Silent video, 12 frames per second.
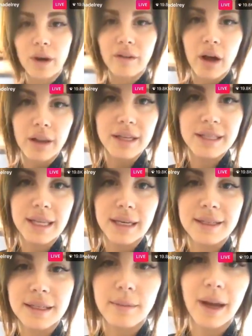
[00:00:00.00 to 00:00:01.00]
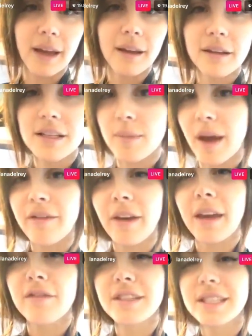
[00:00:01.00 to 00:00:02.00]
of all these things to my to my
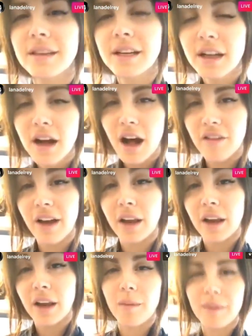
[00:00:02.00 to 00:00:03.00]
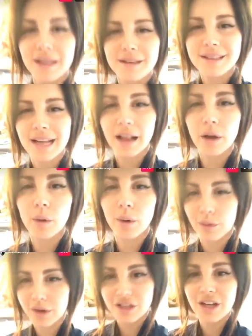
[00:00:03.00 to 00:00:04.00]
faves. I'll find a way. Me and Stella will
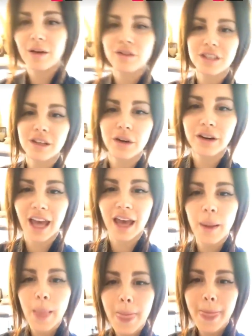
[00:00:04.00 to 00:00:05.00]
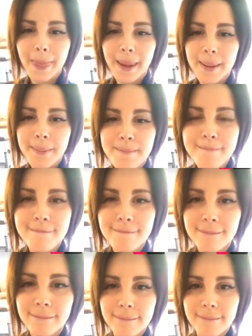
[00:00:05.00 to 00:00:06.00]
reach out to you, okay?
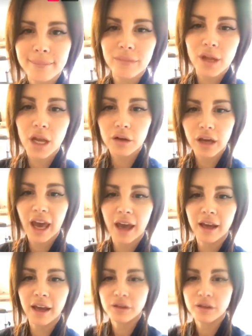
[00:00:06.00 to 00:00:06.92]
Mm, okay.